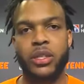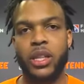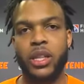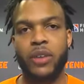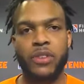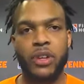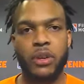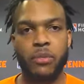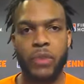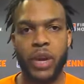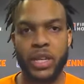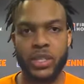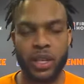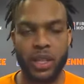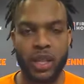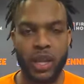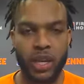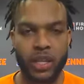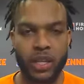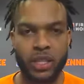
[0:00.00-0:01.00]
left an amazing
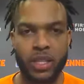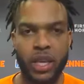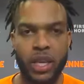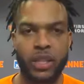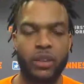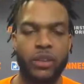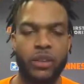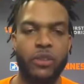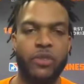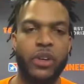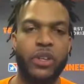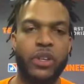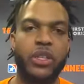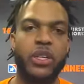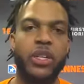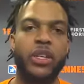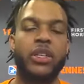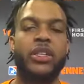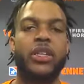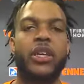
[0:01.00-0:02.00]
legacy at the
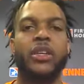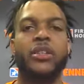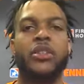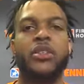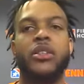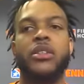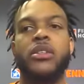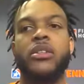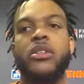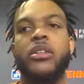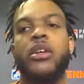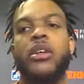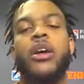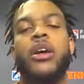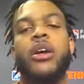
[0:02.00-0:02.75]
University of Texas.